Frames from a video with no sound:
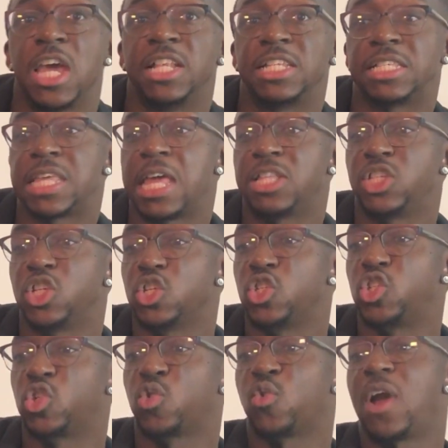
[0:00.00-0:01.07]
decided to
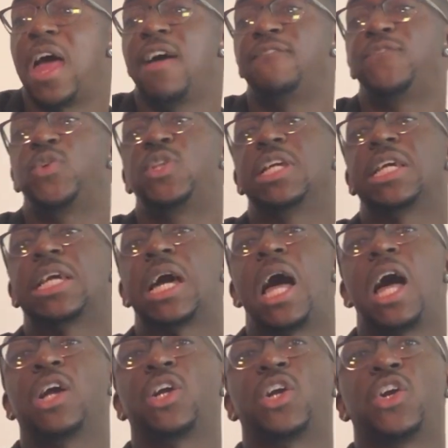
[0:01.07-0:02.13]
travel and
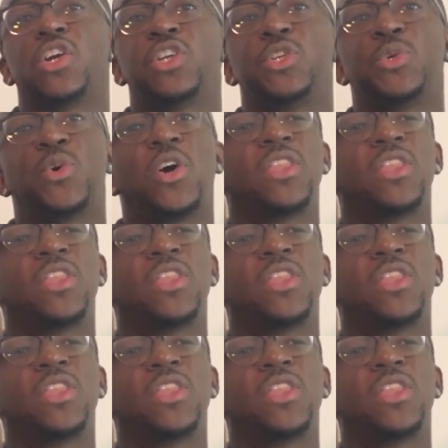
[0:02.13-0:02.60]
conquer and do all